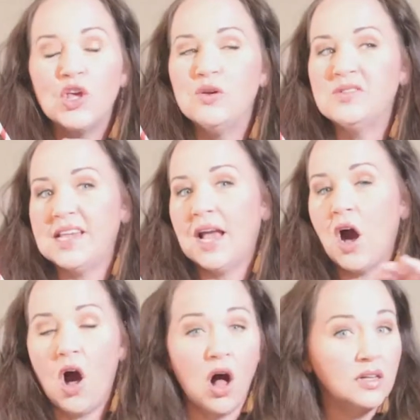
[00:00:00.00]

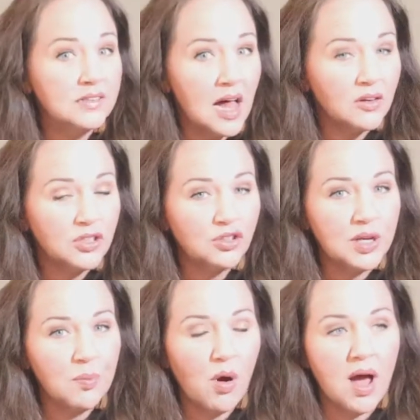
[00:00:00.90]
using all Dollar
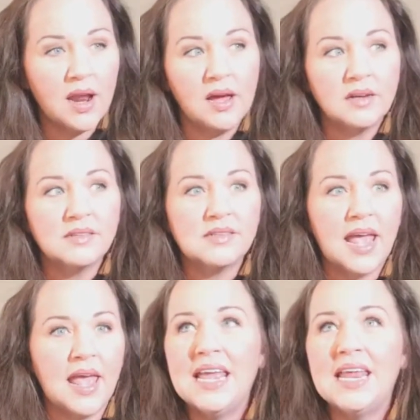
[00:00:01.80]
Tree products,
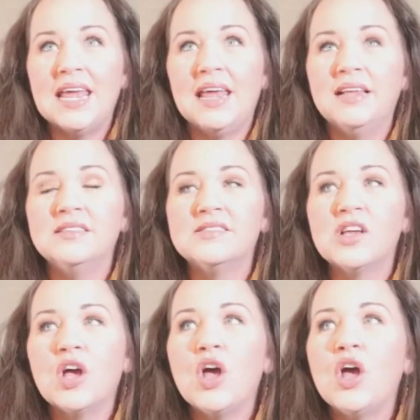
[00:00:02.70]
and it is